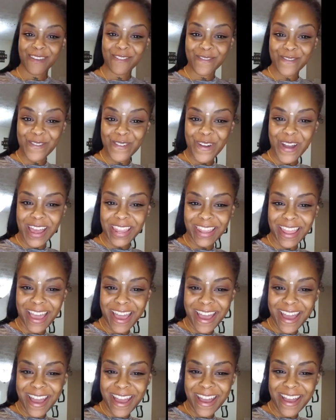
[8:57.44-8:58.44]
voila
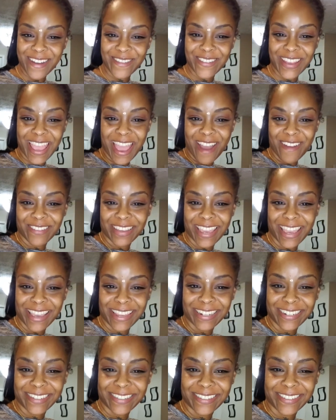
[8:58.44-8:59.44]
we have
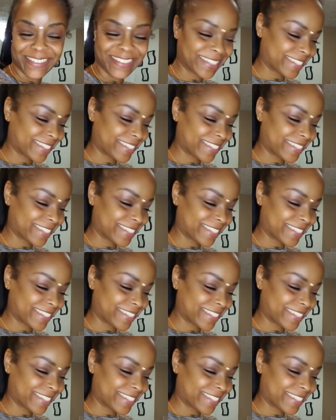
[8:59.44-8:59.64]
candles